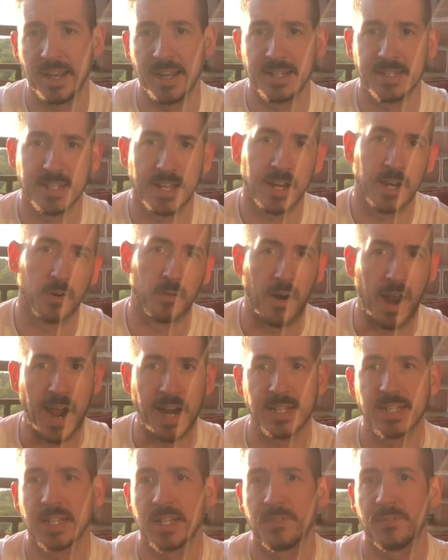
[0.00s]
It's
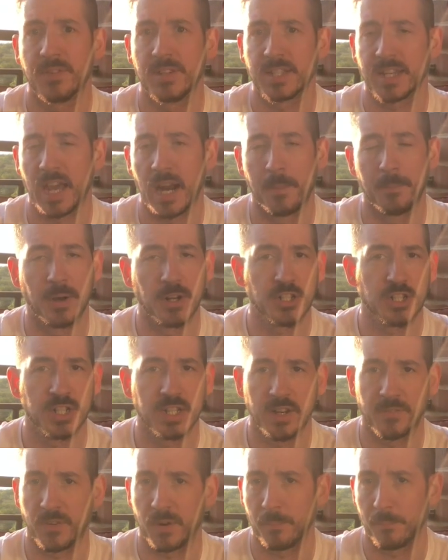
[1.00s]
interactive. It's got a bunch of
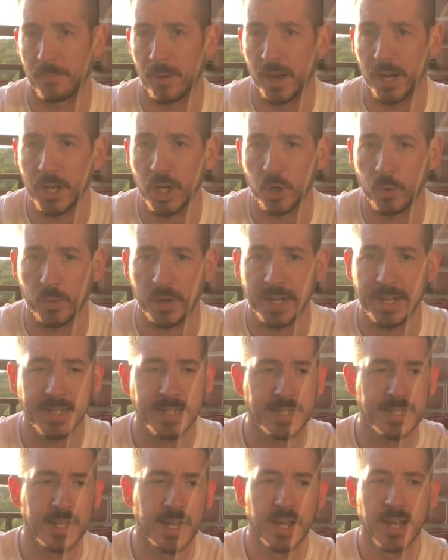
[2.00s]
different putting
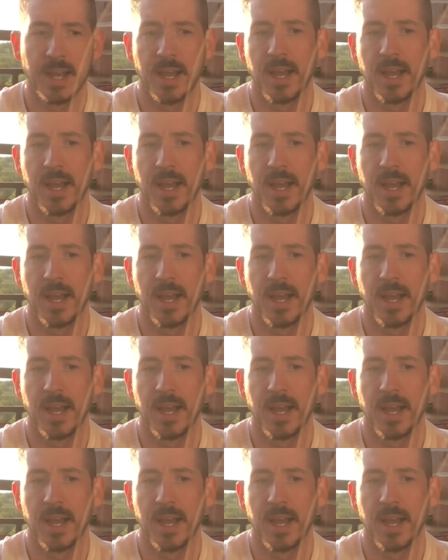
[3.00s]
greens.